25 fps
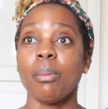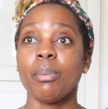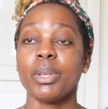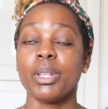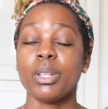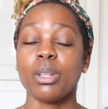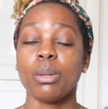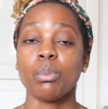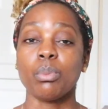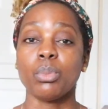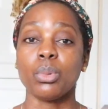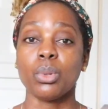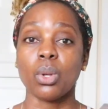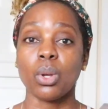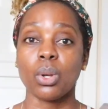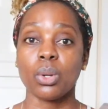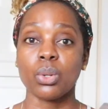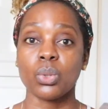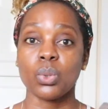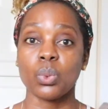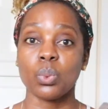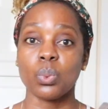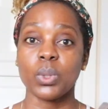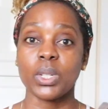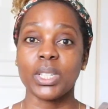many
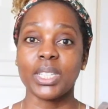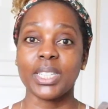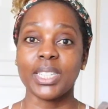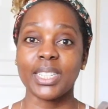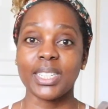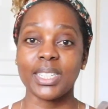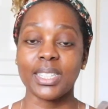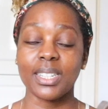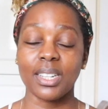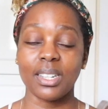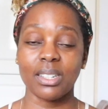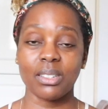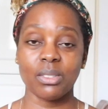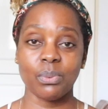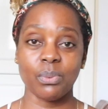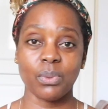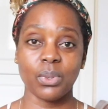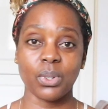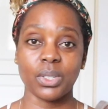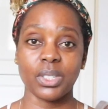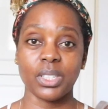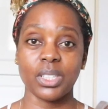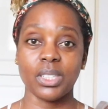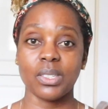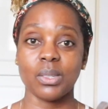blocks we needed
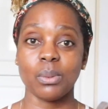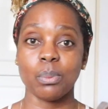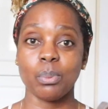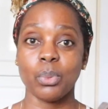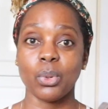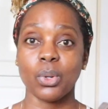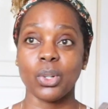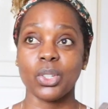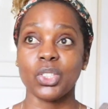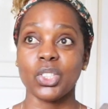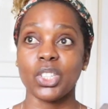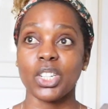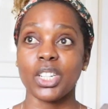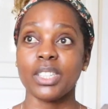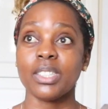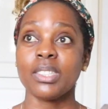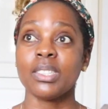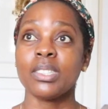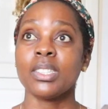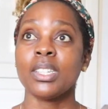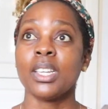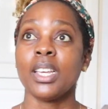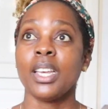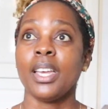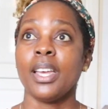for this project,
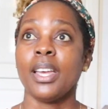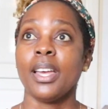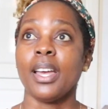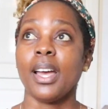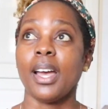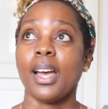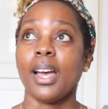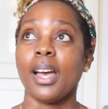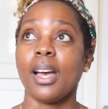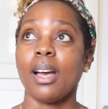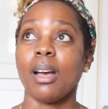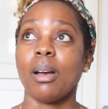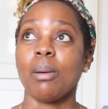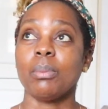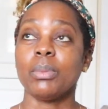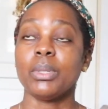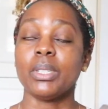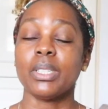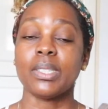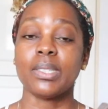the